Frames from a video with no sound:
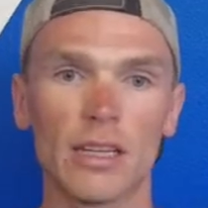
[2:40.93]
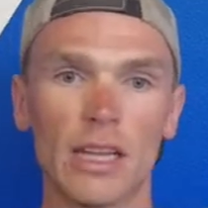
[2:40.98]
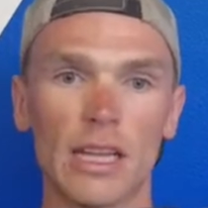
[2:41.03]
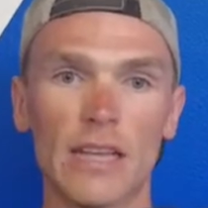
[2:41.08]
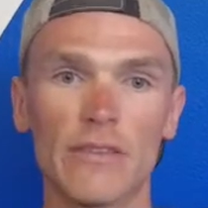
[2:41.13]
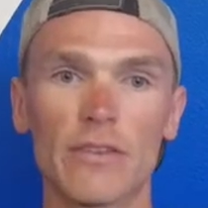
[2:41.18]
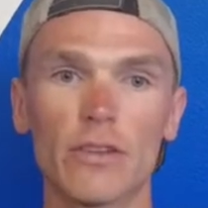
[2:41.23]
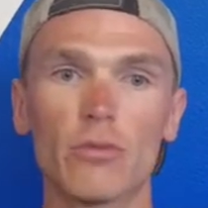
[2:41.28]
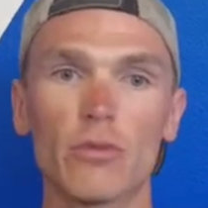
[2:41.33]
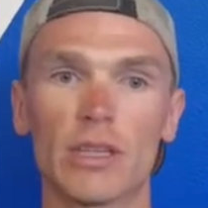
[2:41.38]

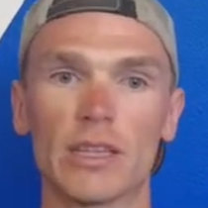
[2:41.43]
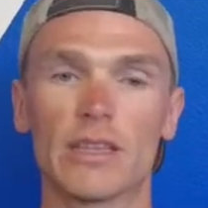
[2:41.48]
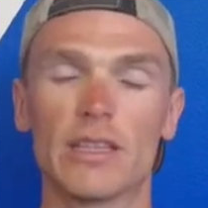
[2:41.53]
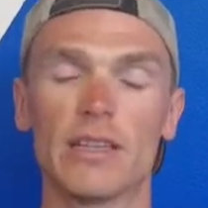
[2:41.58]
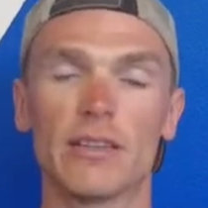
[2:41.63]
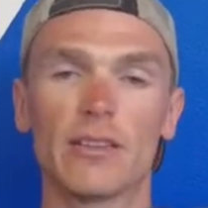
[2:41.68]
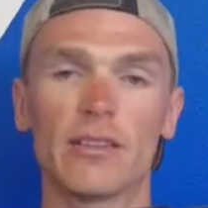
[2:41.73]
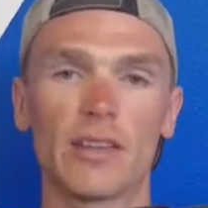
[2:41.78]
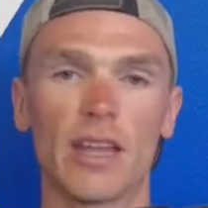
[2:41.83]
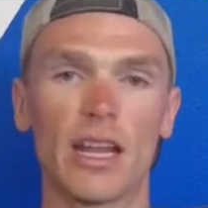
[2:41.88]
Even with
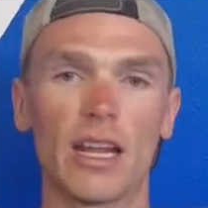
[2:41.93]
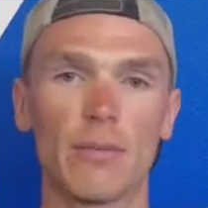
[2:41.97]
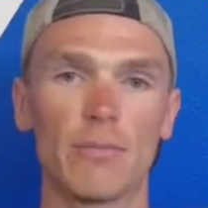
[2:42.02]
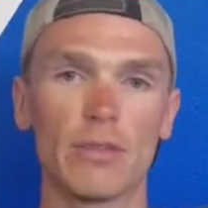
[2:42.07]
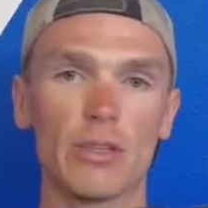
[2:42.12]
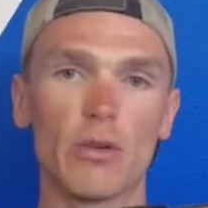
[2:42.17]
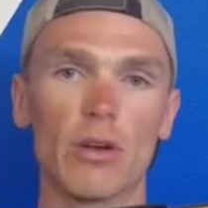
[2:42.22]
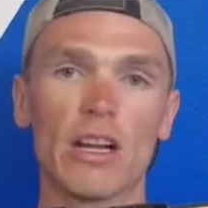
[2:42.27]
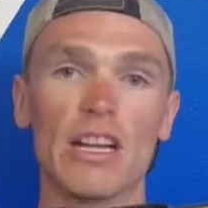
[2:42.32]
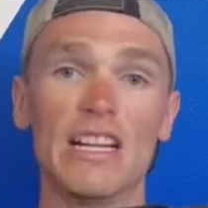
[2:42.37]
this
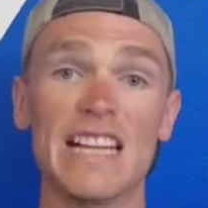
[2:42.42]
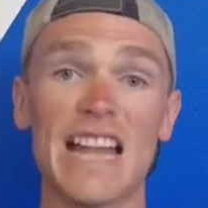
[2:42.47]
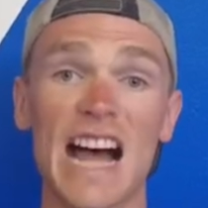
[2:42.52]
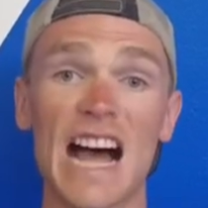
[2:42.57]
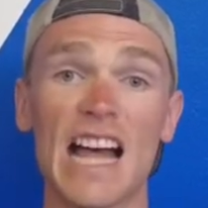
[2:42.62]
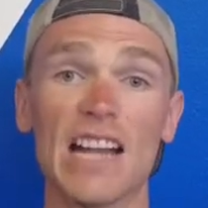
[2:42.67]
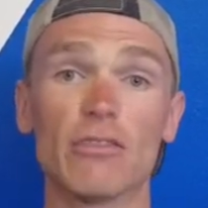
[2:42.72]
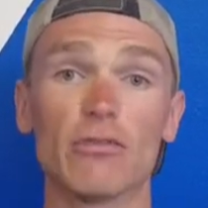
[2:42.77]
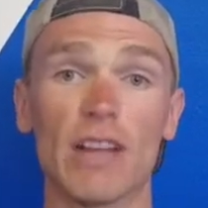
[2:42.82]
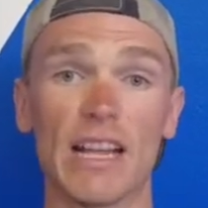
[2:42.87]
setup, you are
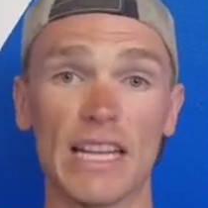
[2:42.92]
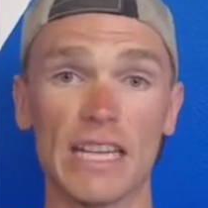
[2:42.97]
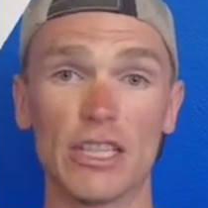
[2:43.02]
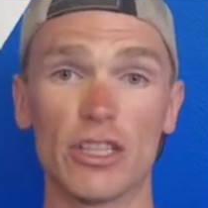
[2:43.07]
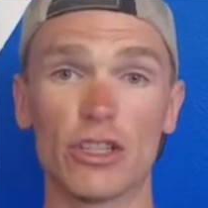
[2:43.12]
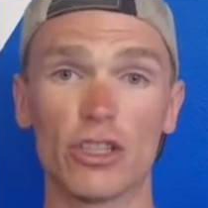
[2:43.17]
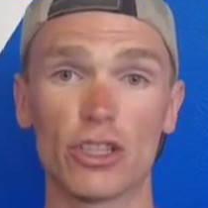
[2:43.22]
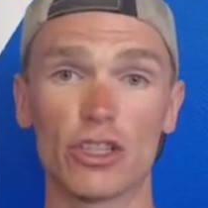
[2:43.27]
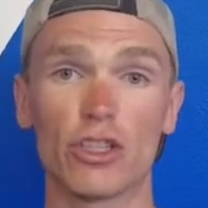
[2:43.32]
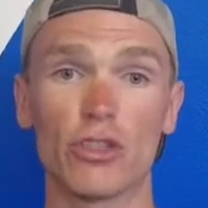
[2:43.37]
not ready
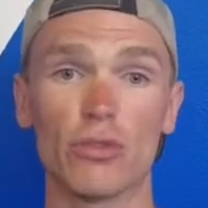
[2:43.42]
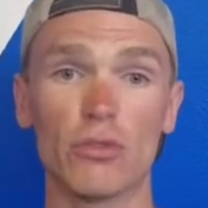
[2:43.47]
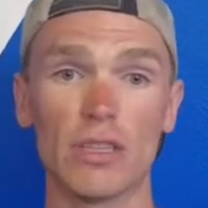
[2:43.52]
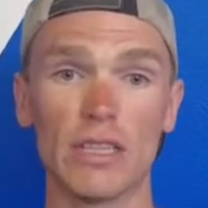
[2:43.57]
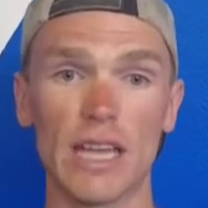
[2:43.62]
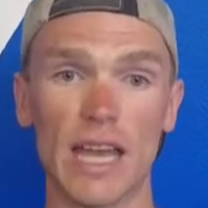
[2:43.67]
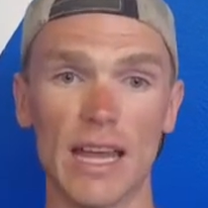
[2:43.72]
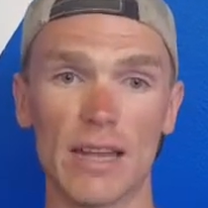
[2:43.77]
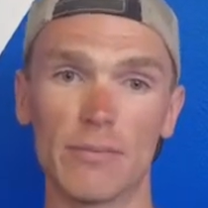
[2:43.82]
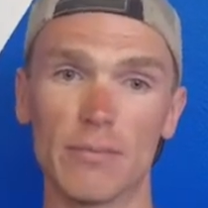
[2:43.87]
to shoot
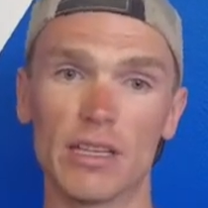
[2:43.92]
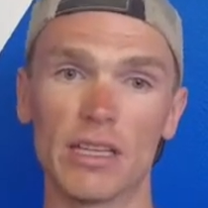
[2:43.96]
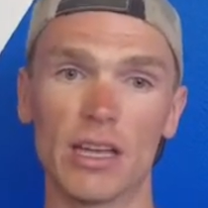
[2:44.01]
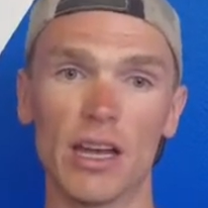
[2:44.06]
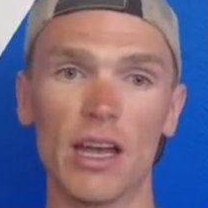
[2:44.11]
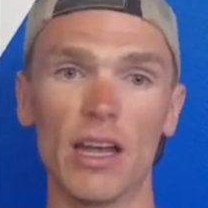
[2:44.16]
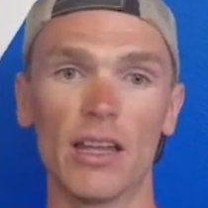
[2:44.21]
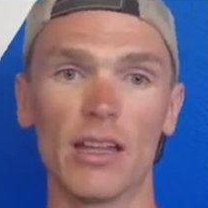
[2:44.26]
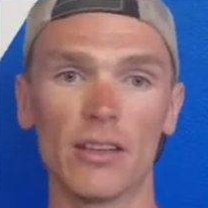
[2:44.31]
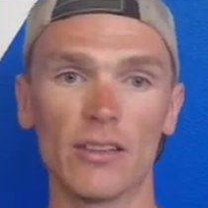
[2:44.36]
yet
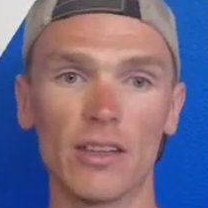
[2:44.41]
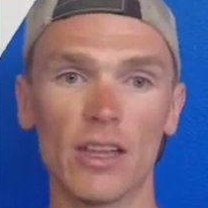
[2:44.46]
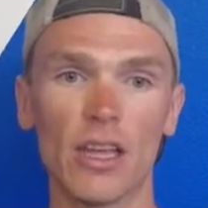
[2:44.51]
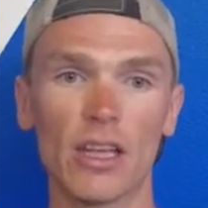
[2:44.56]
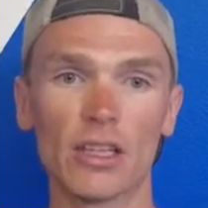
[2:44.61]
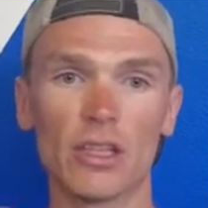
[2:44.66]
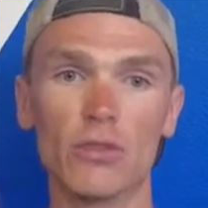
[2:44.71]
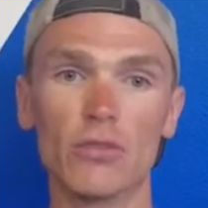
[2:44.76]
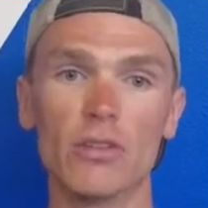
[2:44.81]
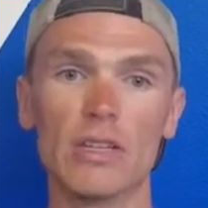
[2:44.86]
because
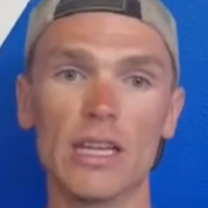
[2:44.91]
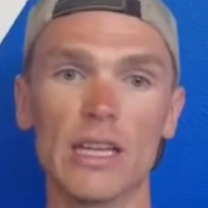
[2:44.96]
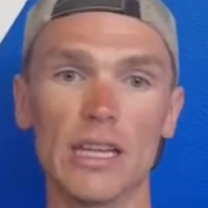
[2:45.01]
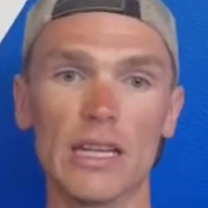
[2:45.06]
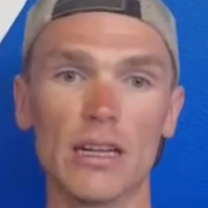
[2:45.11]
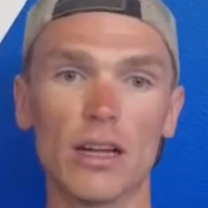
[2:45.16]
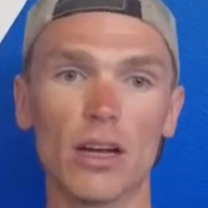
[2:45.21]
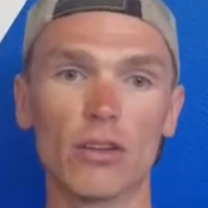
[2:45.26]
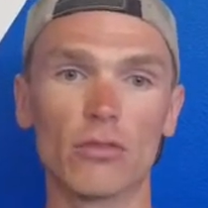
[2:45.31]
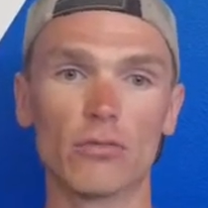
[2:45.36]
you
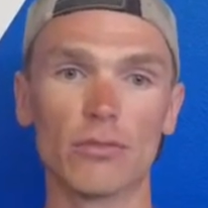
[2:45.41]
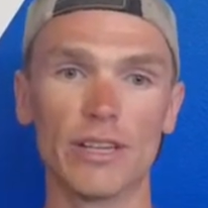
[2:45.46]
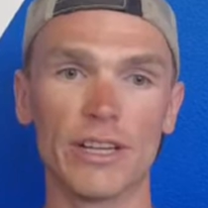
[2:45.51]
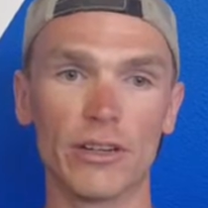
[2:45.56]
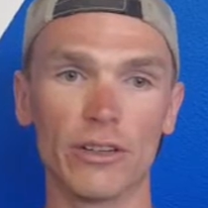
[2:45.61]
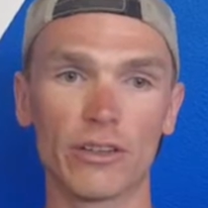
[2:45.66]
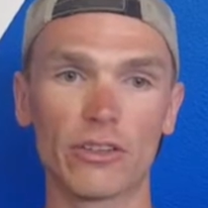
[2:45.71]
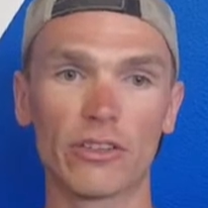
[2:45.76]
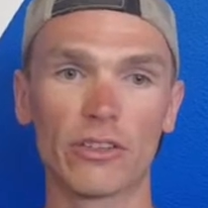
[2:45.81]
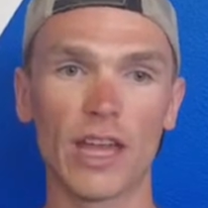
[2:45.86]
need a
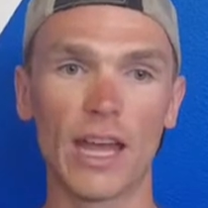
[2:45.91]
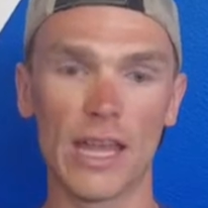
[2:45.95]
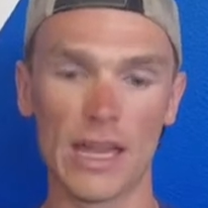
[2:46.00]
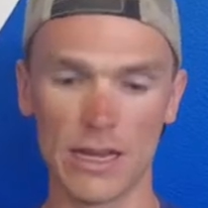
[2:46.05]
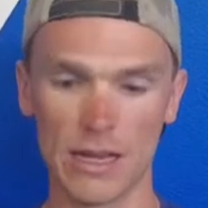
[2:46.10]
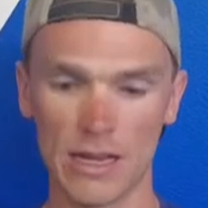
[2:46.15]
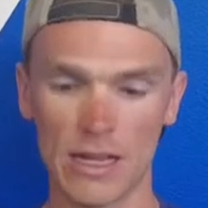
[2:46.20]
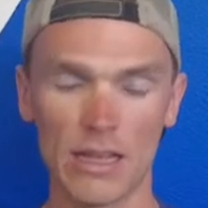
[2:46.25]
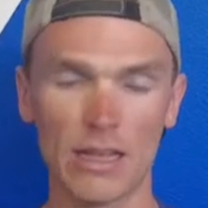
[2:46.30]
rear sight.